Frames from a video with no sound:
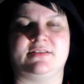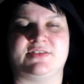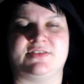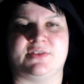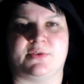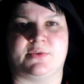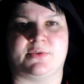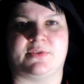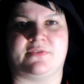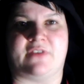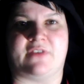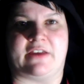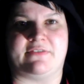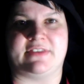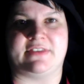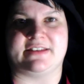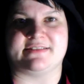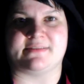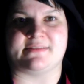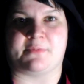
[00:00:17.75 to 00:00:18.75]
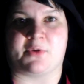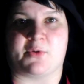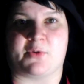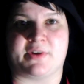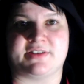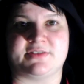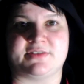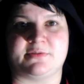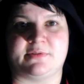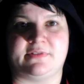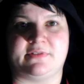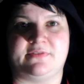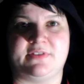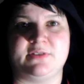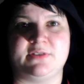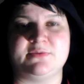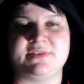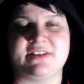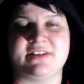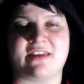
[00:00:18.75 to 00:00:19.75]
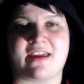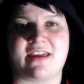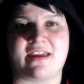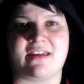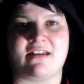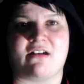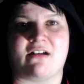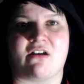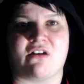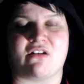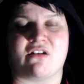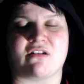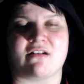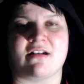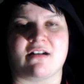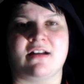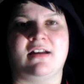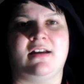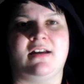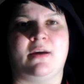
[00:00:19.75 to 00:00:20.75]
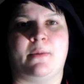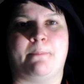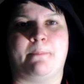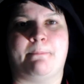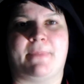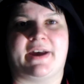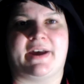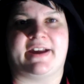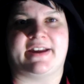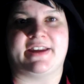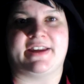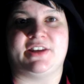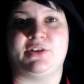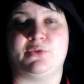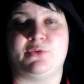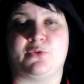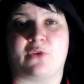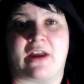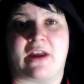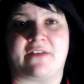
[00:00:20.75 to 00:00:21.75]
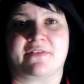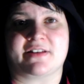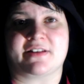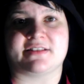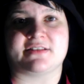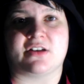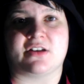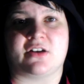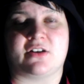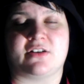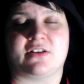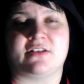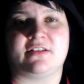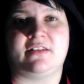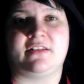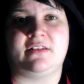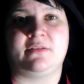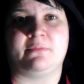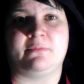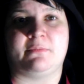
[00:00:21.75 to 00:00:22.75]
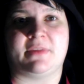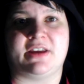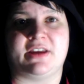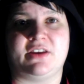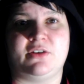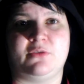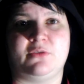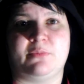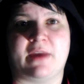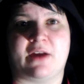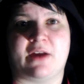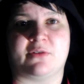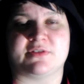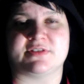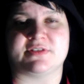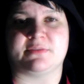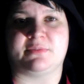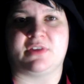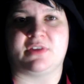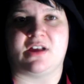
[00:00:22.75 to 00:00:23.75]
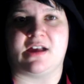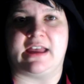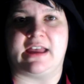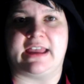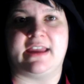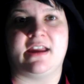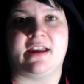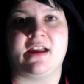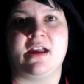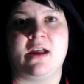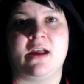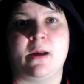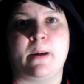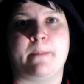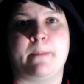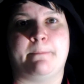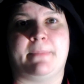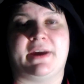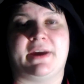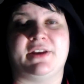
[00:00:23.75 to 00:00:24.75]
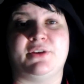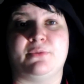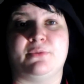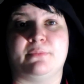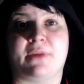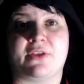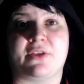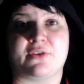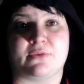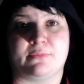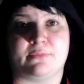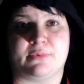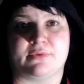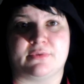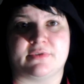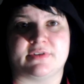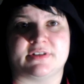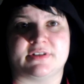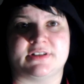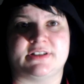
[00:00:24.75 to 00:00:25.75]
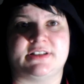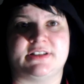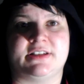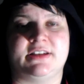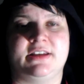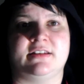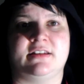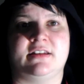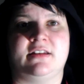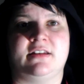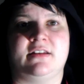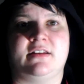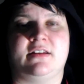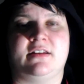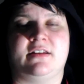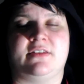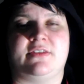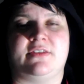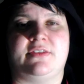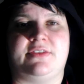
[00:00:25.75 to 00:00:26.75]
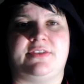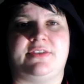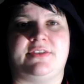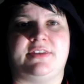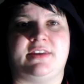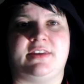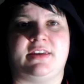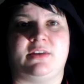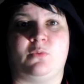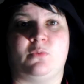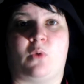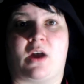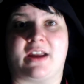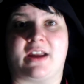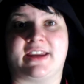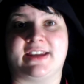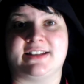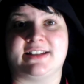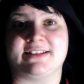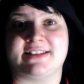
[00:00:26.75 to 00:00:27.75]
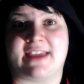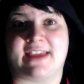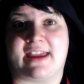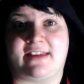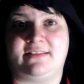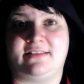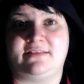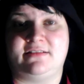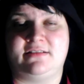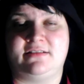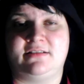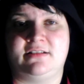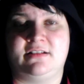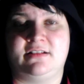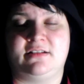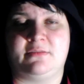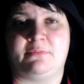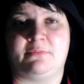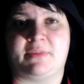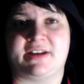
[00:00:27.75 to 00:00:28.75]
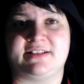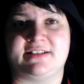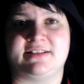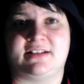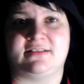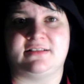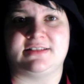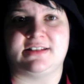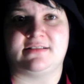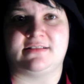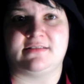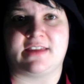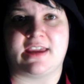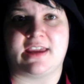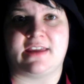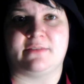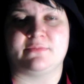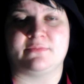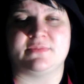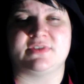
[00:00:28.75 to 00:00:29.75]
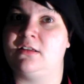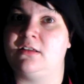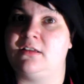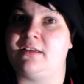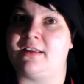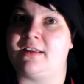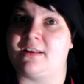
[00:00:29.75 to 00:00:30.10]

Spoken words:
So the 5 things I'm going to review today are my new graphics card, my new power supply, my new motherboard, The Walking Dead by Telltale Games.